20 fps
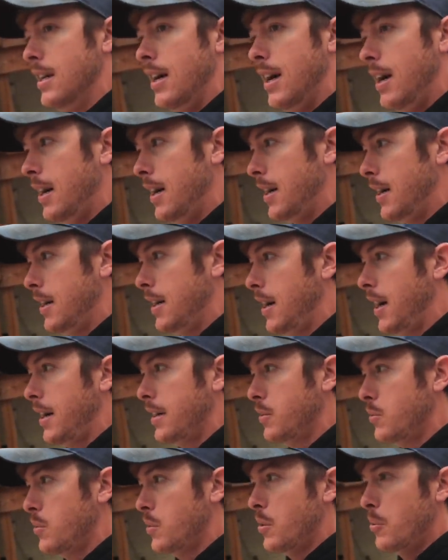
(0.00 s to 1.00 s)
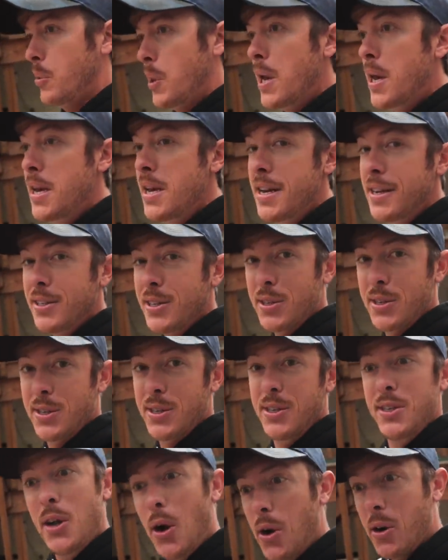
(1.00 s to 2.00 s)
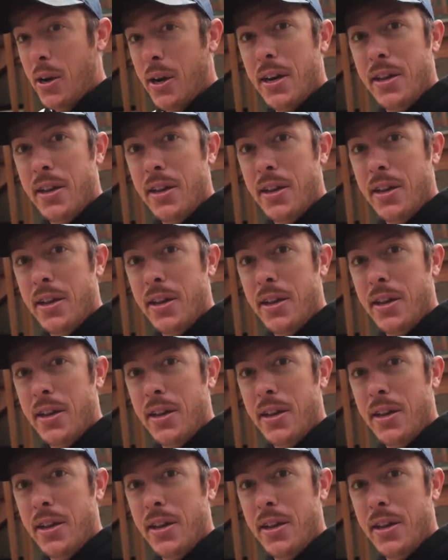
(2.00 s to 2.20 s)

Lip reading: I don't want to be just stuck